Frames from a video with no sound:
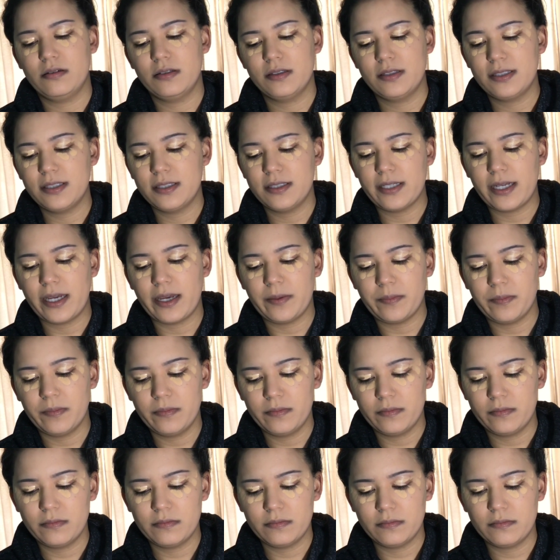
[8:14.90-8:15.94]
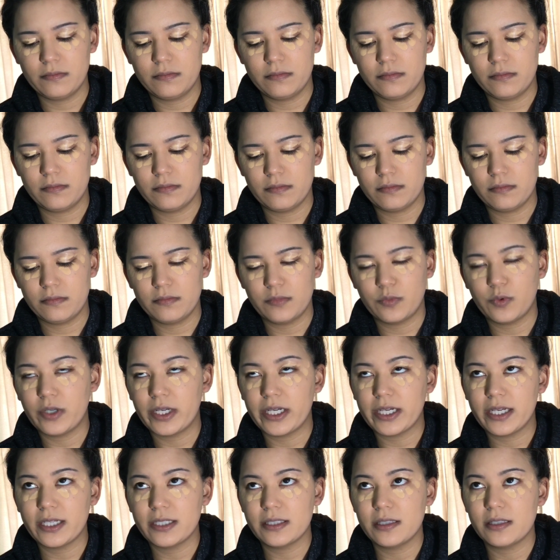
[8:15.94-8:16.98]
step. Well,
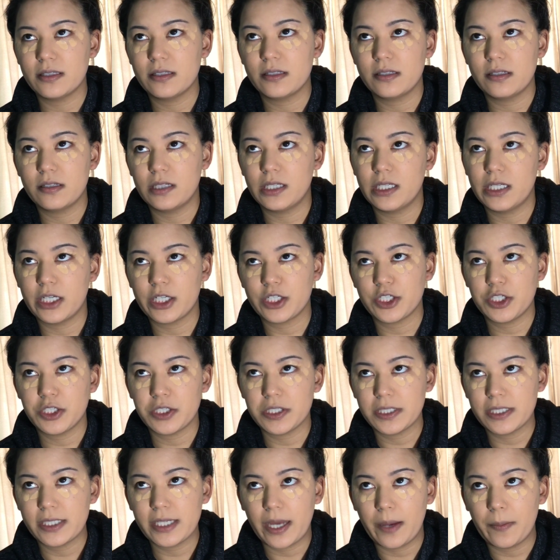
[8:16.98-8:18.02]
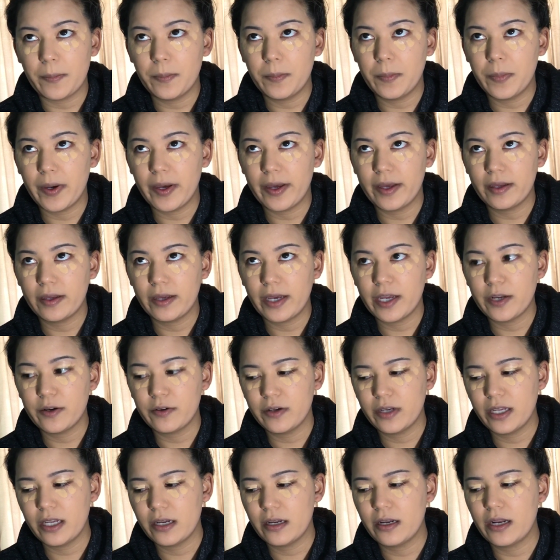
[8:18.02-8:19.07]
I guess it's still an extra step, but I
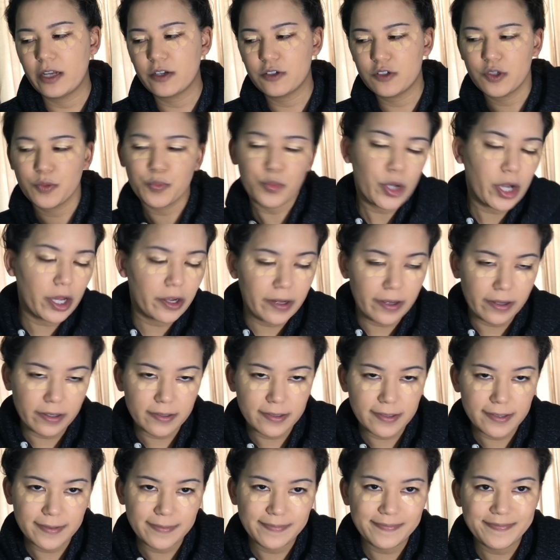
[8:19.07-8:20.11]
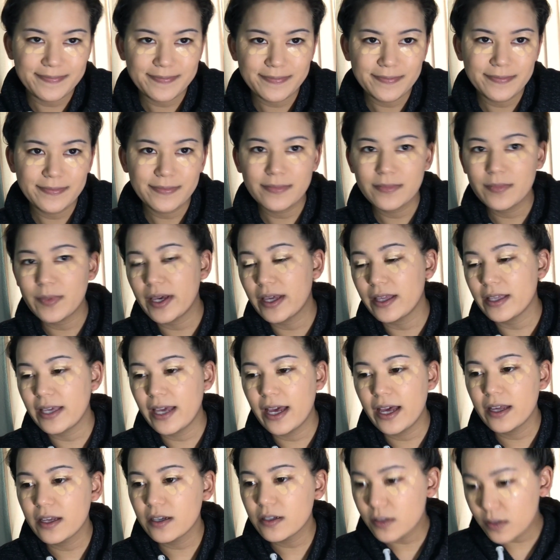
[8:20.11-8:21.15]
don't need an extra product. But
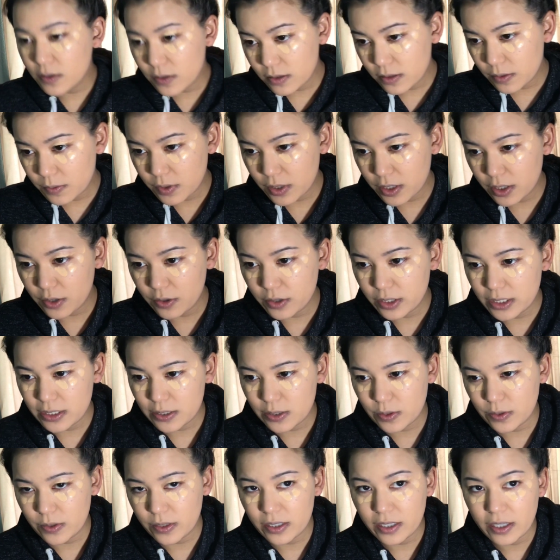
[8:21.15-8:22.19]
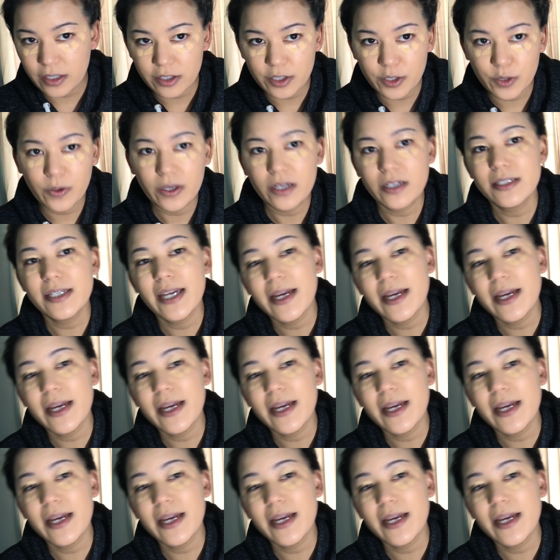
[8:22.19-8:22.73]
yeah, I'm gonna go into another quick